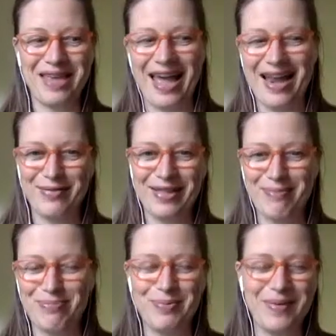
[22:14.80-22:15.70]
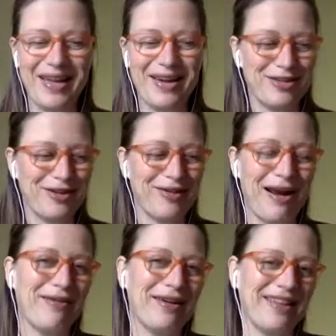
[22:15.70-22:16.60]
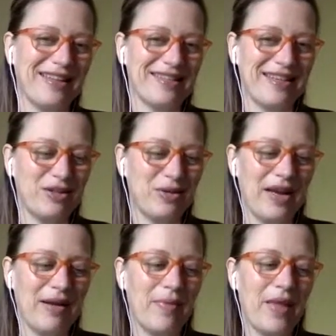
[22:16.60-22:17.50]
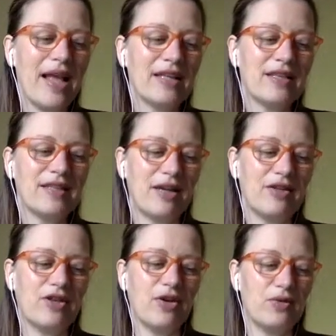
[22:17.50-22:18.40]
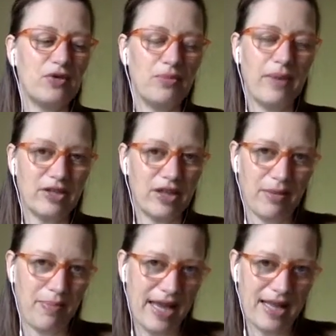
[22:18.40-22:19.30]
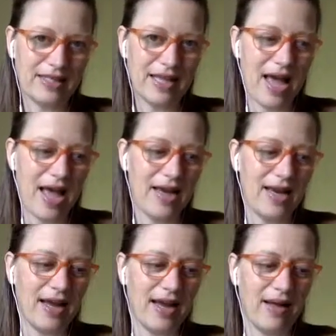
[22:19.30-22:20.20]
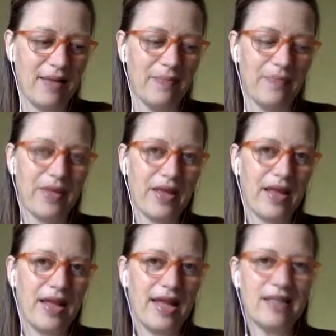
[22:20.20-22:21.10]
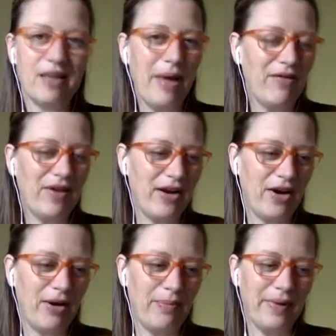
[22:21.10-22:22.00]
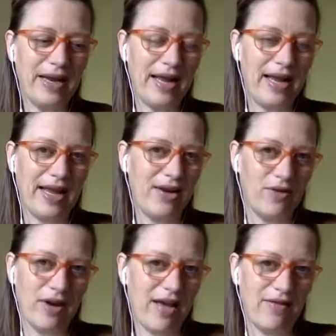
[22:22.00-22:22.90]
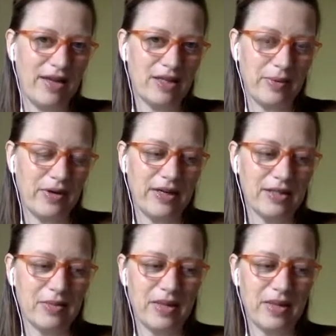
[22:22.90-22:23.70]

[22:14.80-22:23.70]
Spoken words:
kind of like putting my ear to the ground and listening to it. And since I don't do much on the paid side, it's on my radar, but I don't have any experience with